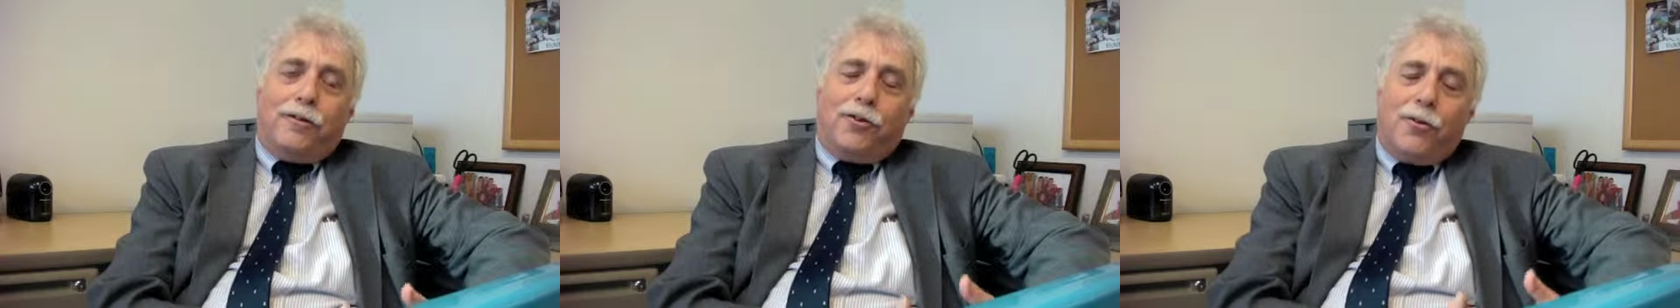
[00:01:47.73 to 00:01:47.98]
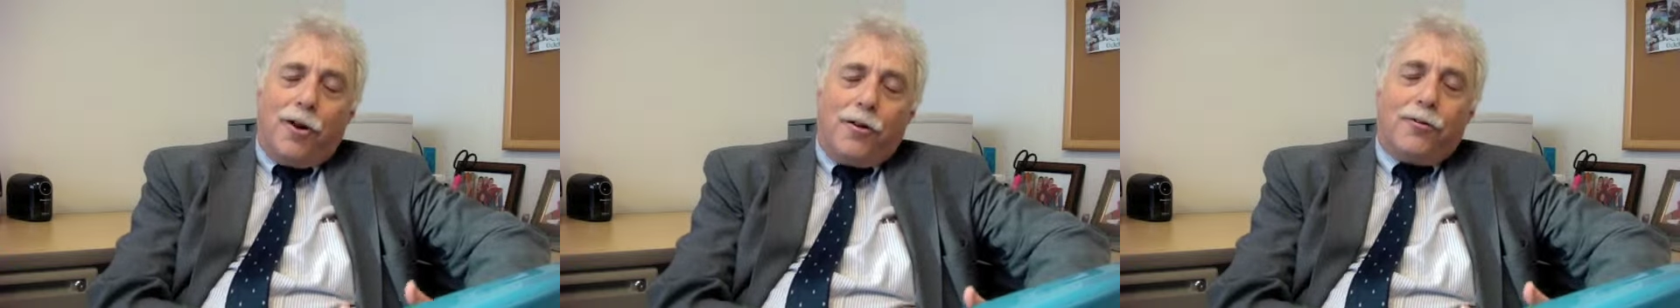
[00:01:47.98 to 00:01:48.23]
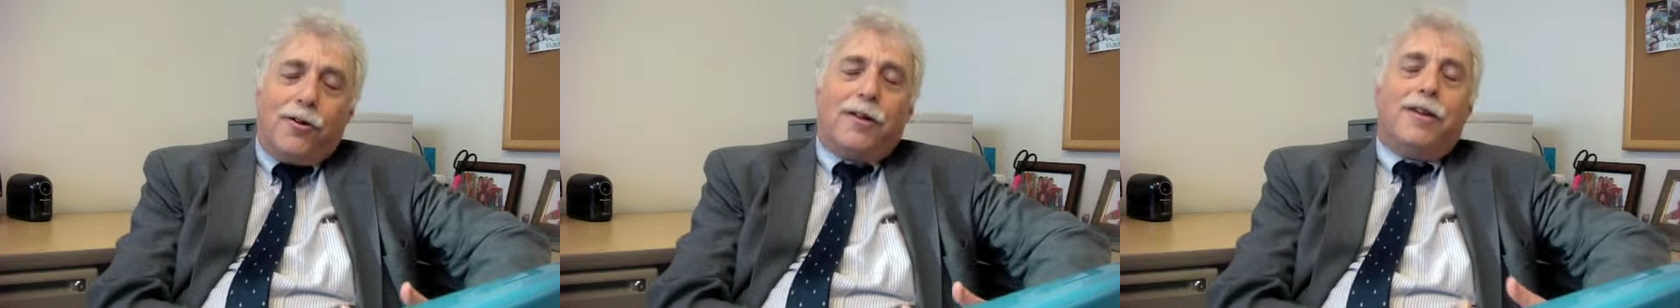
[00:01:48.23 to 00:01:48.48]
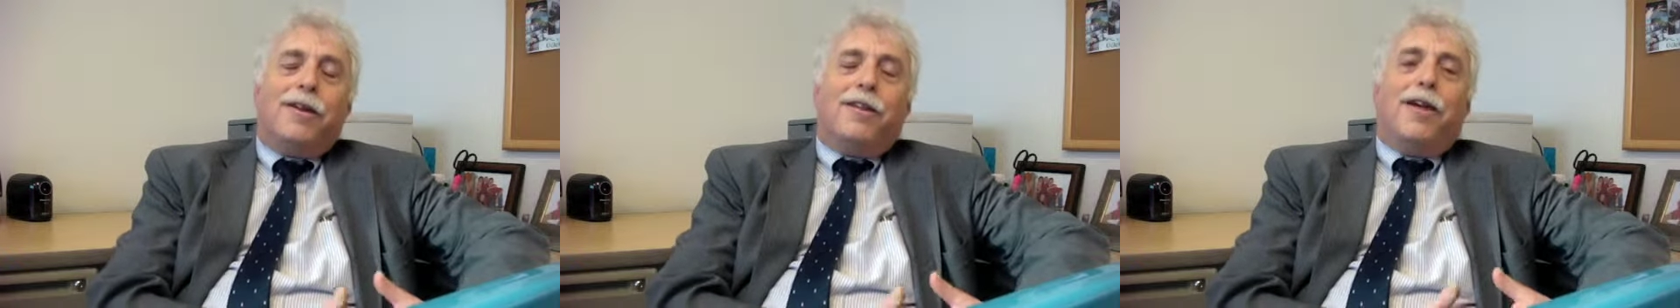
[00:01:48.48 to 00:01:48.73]
200,
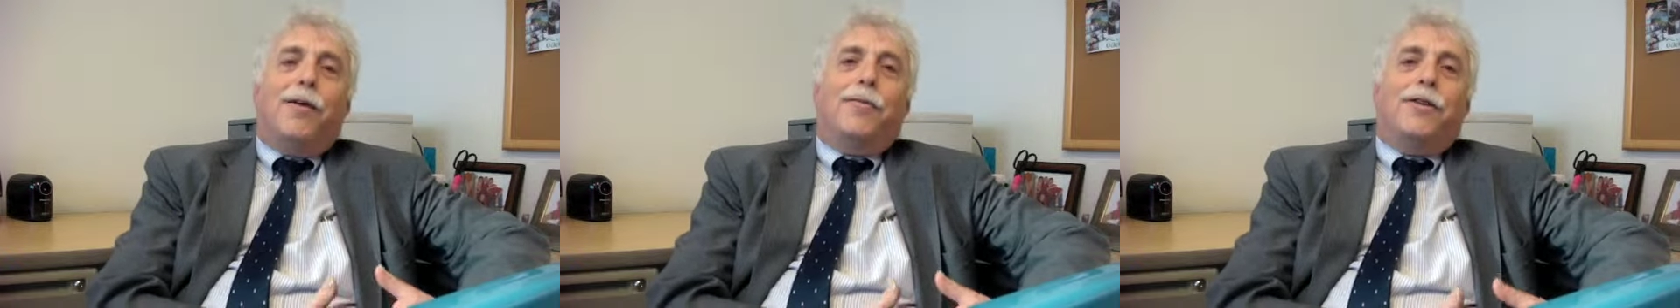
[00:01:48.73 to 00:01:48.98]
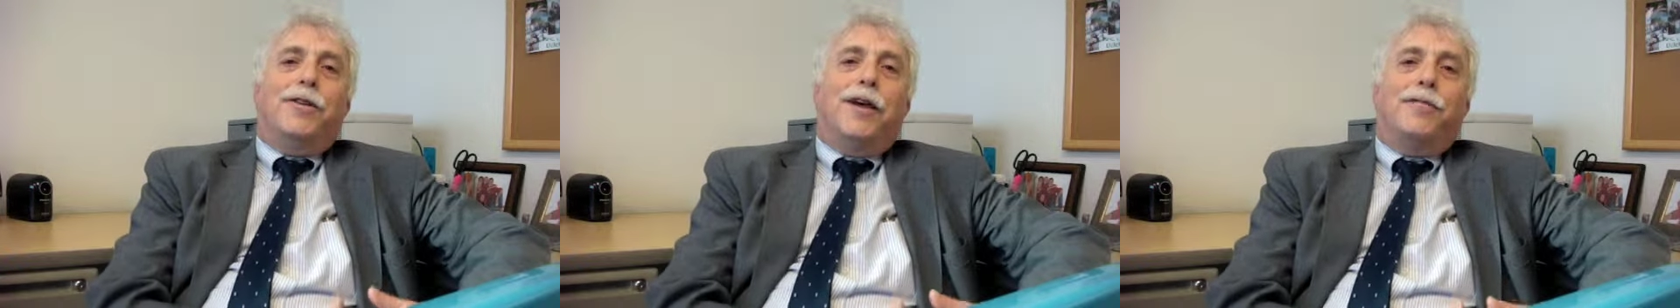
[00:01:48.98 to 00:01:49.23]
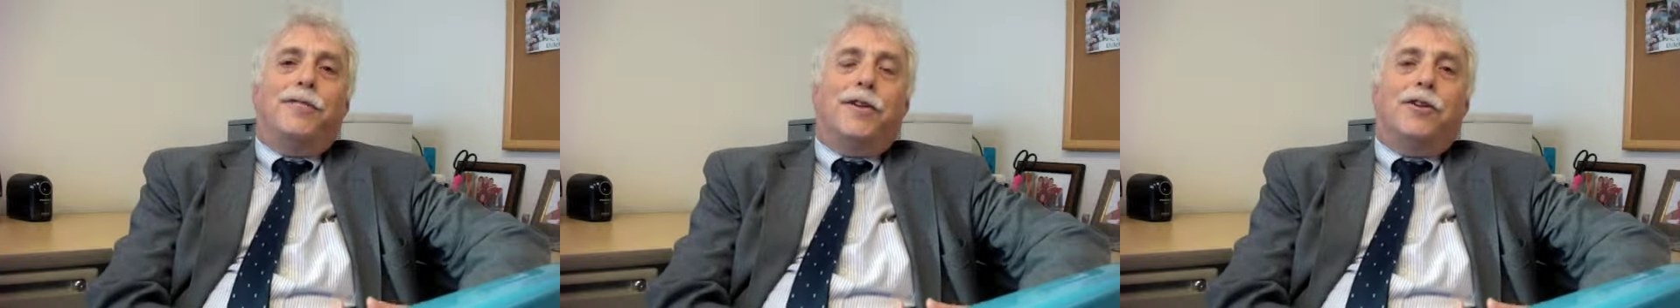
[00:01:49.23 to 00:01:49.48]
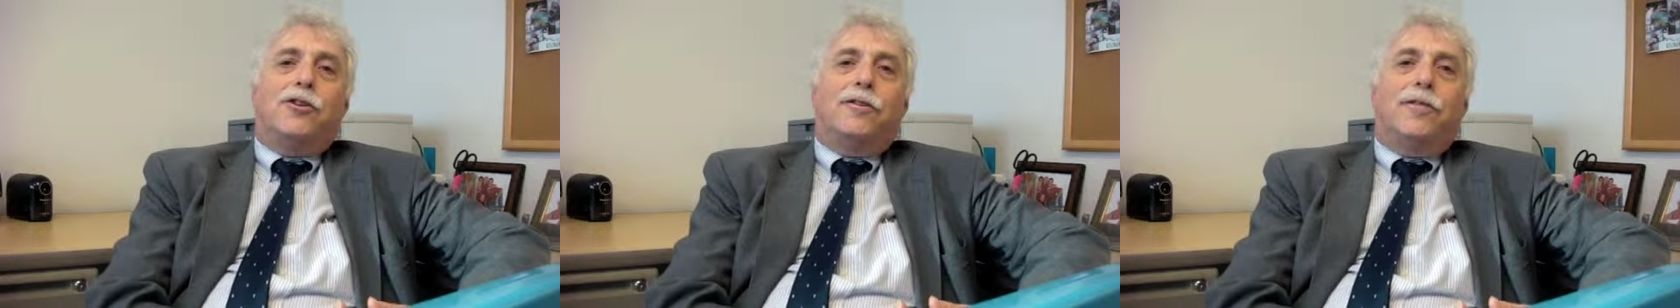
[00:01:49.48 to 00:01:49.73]
that would be the
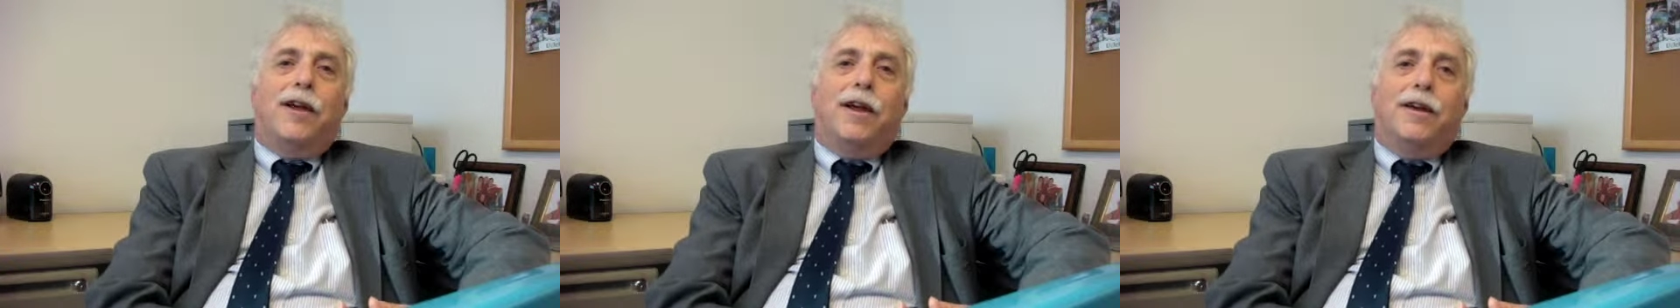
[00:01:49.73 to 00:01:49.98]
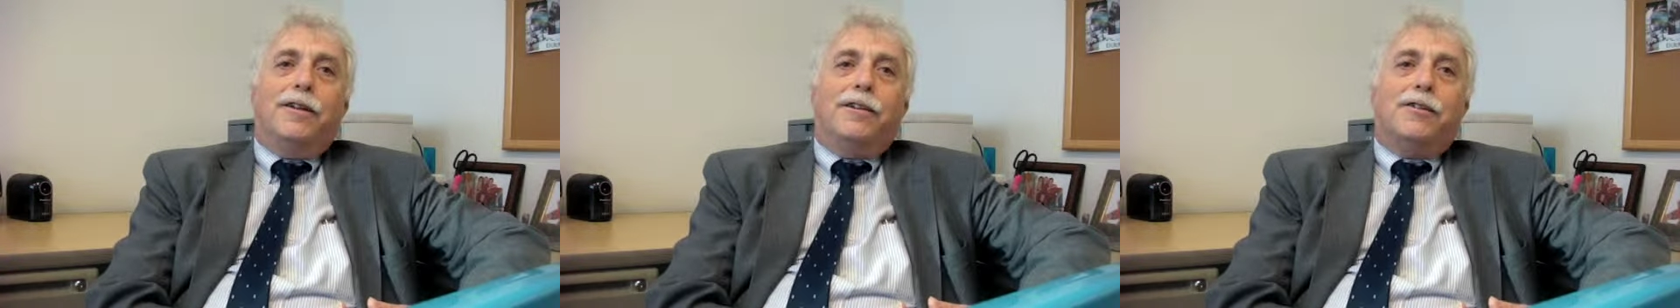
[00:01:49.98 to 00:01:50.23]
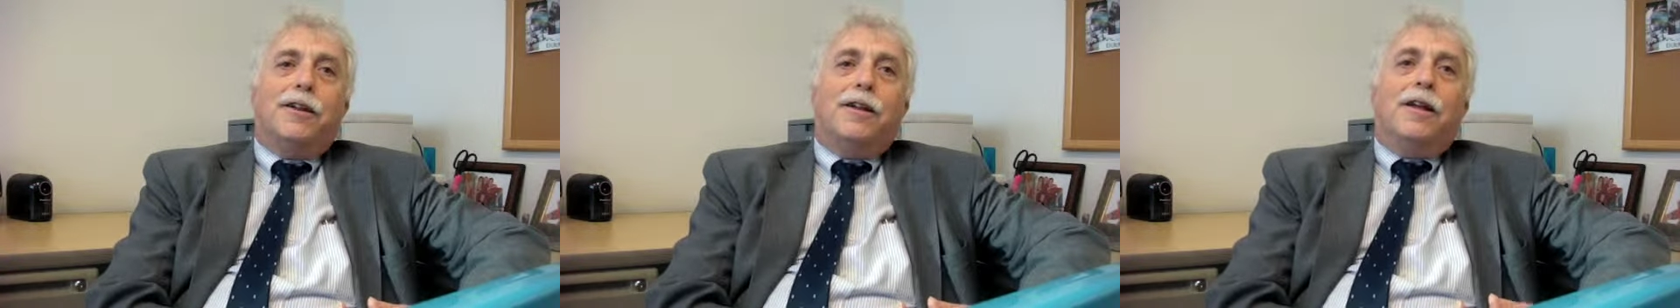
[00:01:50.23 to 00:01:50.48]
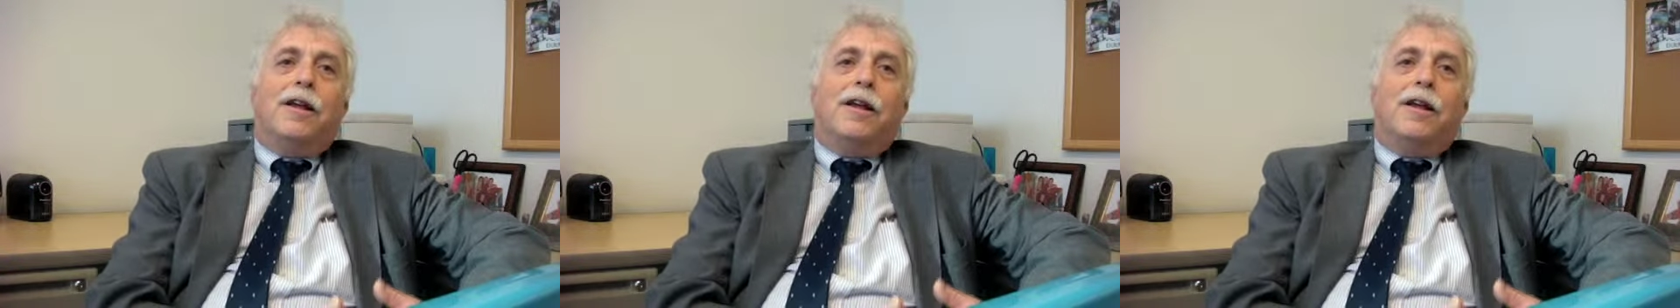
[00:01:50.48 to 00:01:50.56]
definition of AIDS.